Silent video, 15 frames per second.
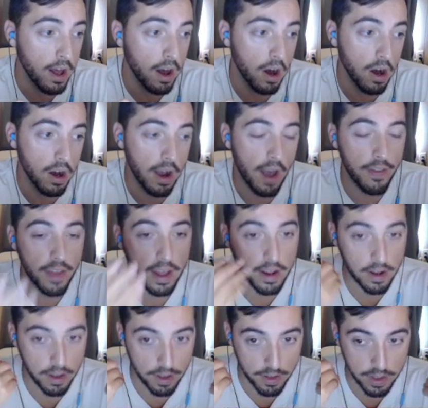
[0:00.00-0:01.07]
Uh, and
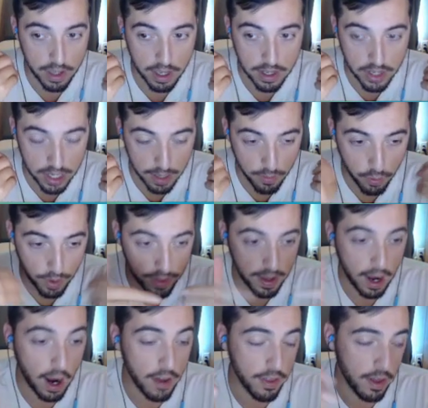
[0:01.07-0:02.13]
then the team with the
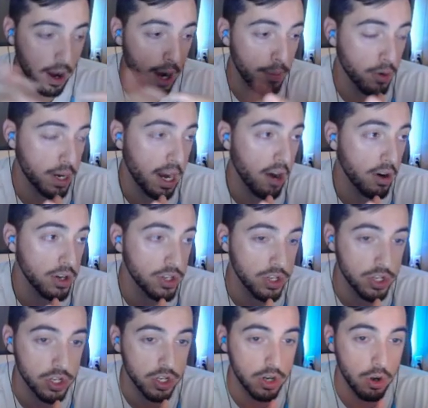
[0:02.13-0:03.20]
the hyper carries is
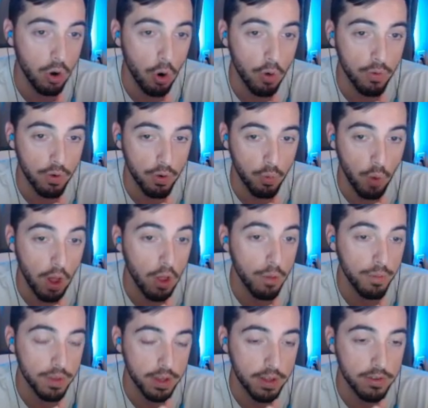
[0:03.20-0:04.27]
just going to overwhelm
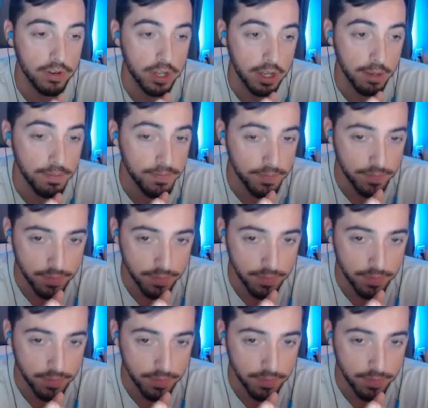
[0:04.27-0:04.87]
the other team.